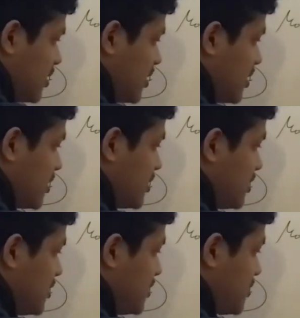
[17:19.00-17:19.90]
n
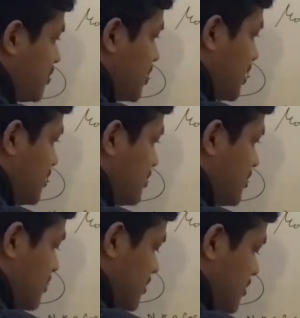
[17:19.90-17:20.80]
square
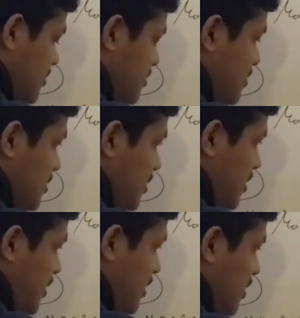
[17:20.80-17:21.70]

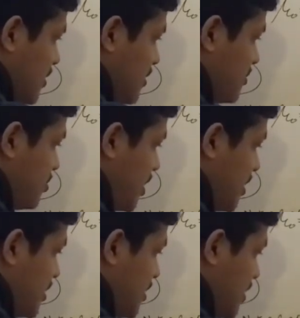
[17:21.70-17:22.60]
A by
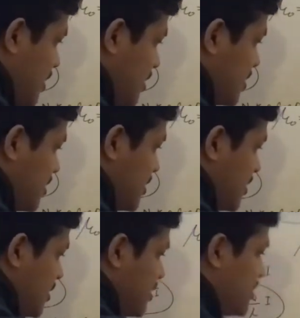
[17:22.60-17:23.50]
L.
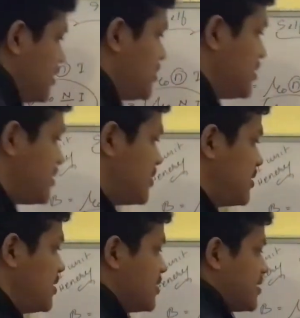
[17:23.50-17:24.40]
This is
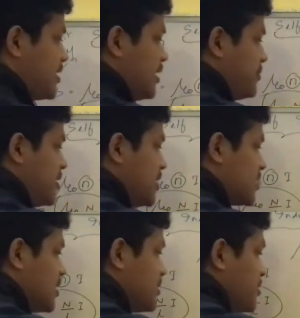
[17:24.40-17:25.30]

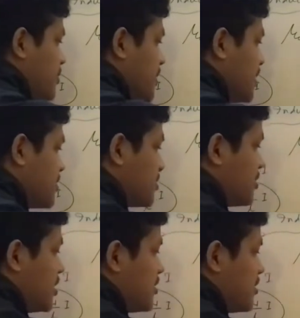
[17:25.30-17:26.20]
self-inductance of a
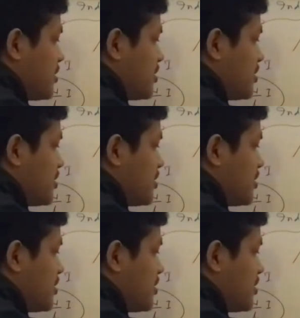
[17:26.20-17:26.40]
solenoid.